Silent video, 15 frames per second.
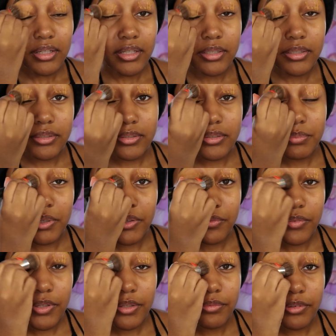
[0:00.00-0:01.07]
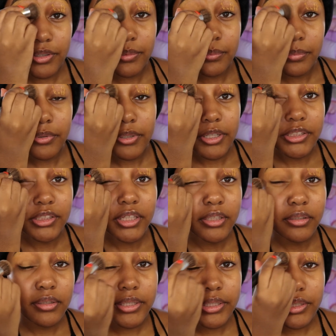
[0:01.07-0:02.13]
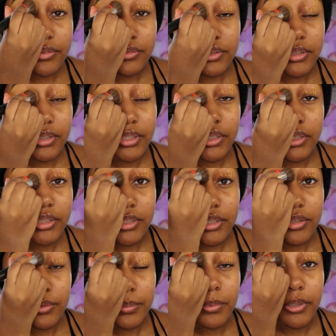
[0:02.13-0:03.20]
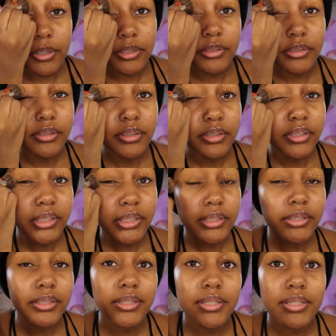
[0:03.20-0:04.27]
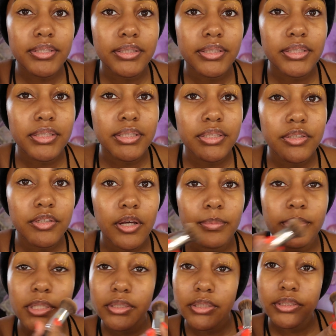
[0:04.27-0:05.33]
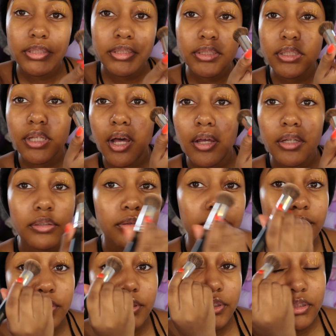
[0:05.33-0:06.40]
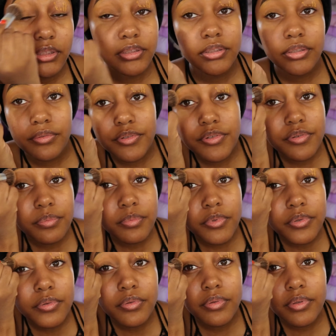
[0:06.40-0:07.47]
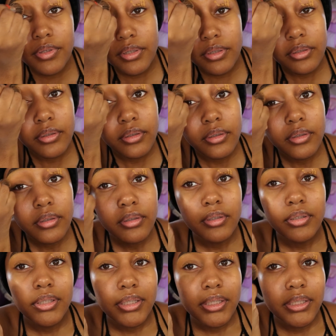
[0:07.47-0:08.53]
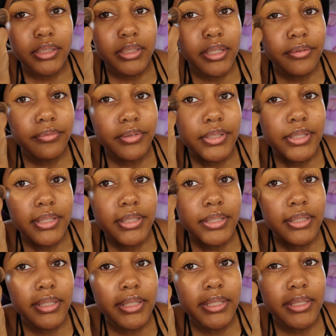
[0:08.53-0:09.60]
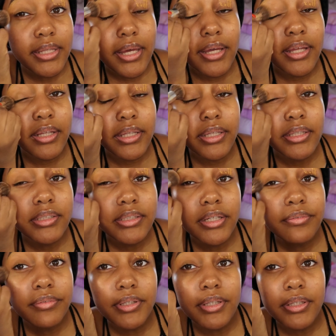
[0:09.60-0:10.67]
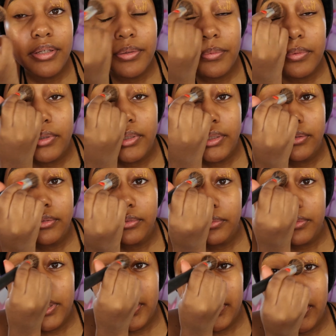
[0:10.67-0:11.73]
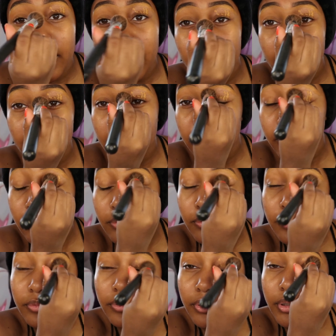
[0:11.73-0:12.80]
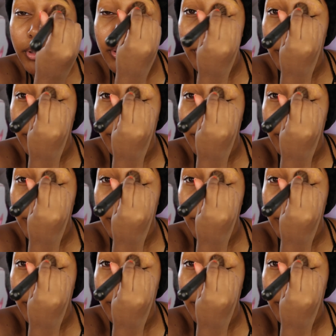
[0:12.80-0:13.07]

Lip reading: it is my favorite brush. I don't like using any other brush, and this gets the job done. It just, I don't know, it just looks so smooth and everything like that. Like, it's everything I want when I am looking for a